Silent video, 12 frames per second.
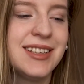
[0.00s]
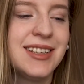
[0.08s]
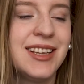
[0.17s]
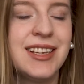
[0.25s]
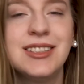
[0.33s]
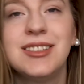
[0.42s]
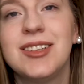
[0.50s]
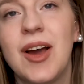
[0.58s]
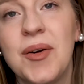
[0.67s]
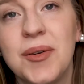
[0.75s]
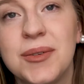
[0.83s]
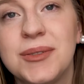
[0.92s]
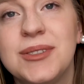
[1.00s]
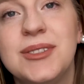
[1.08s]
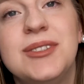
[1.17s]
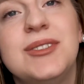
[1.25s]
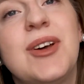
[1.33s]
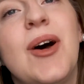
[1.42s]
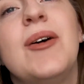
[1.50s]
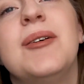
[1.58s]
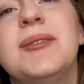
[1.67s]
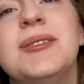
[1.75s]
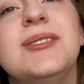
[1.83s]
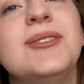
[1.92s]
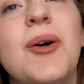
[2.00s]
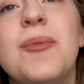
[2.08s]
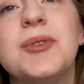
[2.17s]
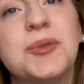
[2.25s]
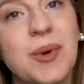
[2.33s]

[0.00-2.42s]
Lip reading: It is so much